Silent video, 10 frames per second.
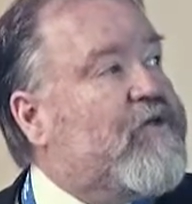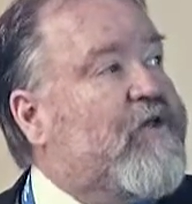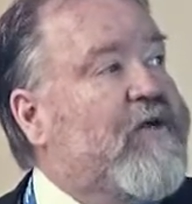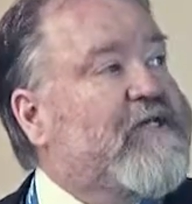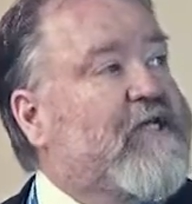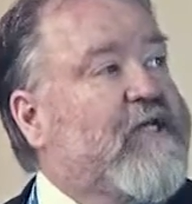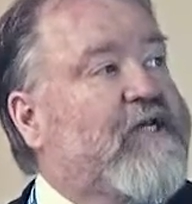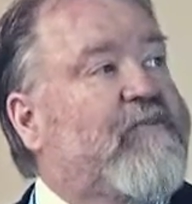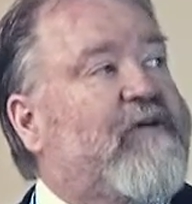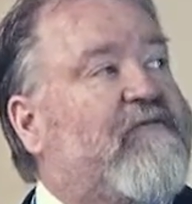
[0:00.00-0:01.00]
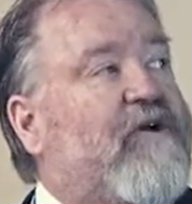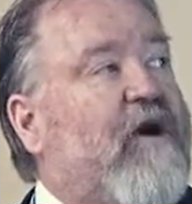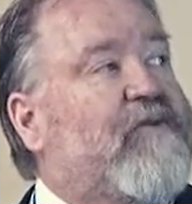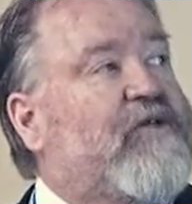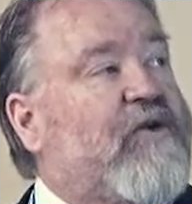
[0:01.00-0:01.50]
There is a little bit of an
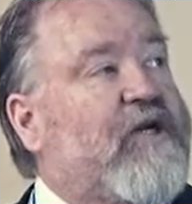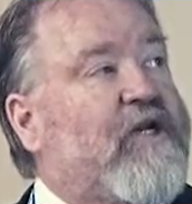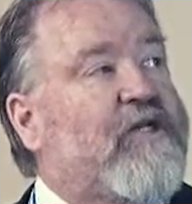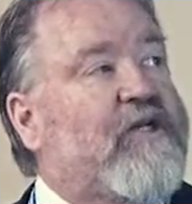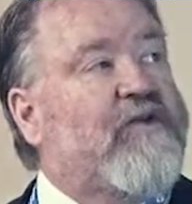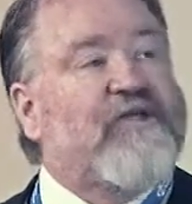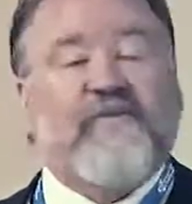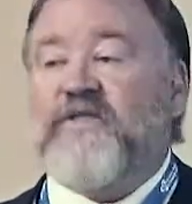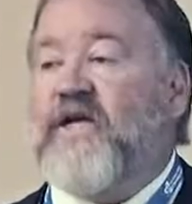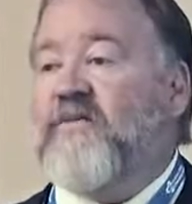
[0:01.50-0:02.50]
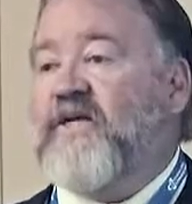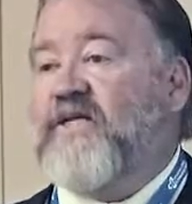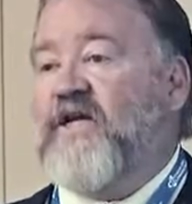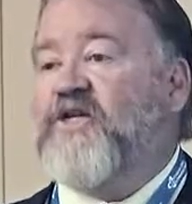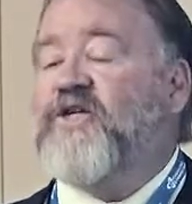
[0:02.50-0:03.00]
opportunity to do some
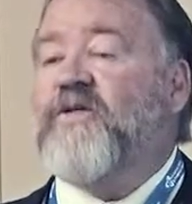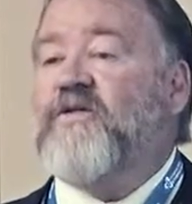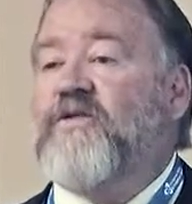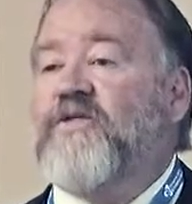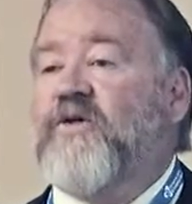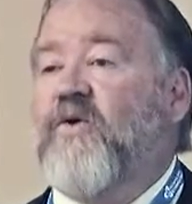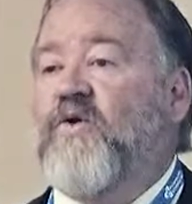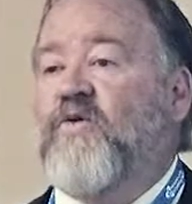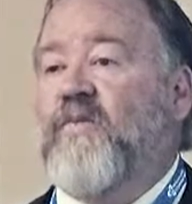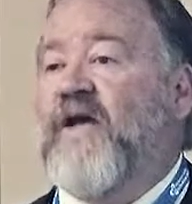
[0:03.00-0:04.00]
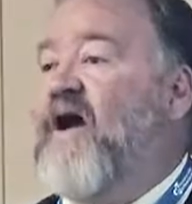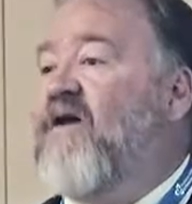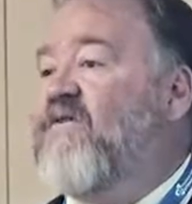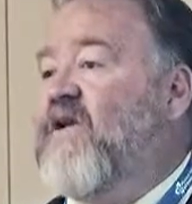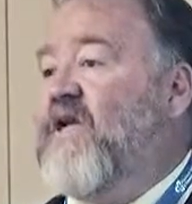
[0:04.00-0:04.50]
segmentation. So you may
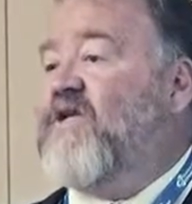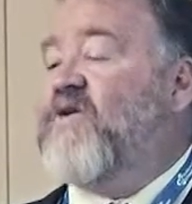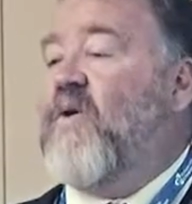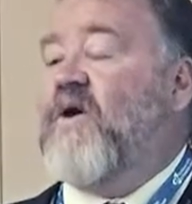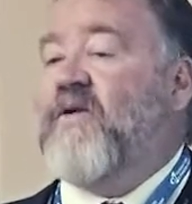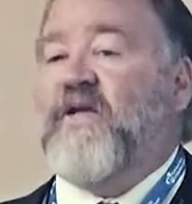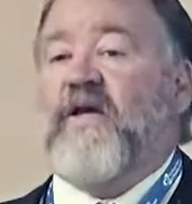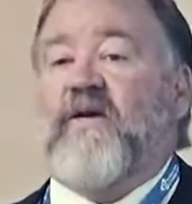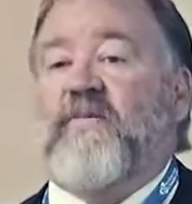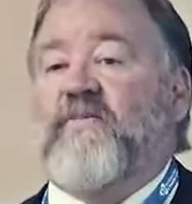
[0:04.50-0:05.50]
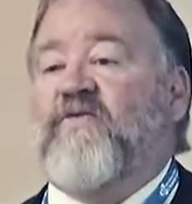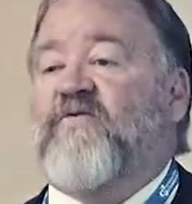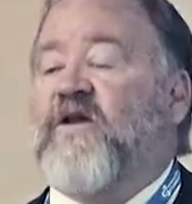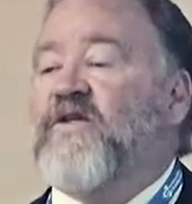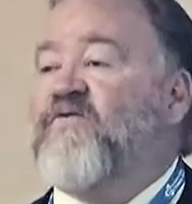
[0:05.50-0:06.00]
have a need to want to, maybe you've
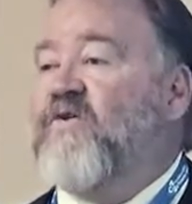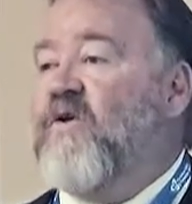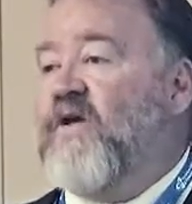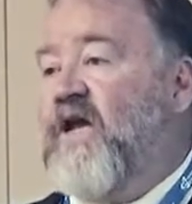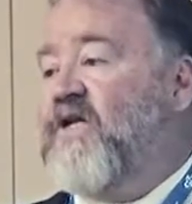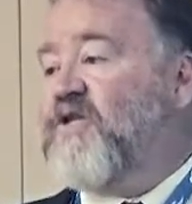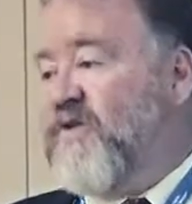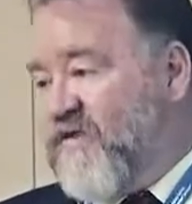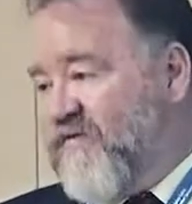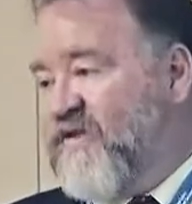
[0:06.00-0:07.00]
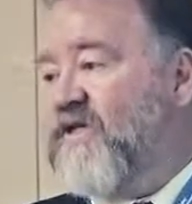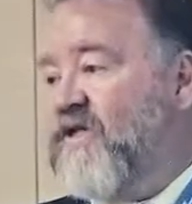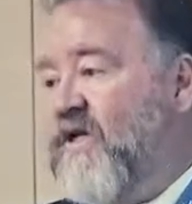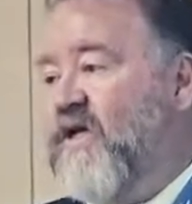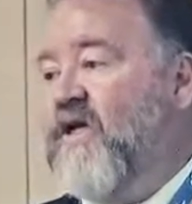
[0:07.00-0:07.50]
got different locations
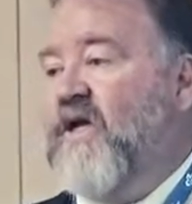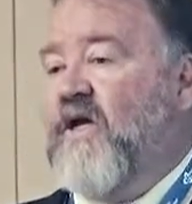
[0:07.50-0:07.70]
physically.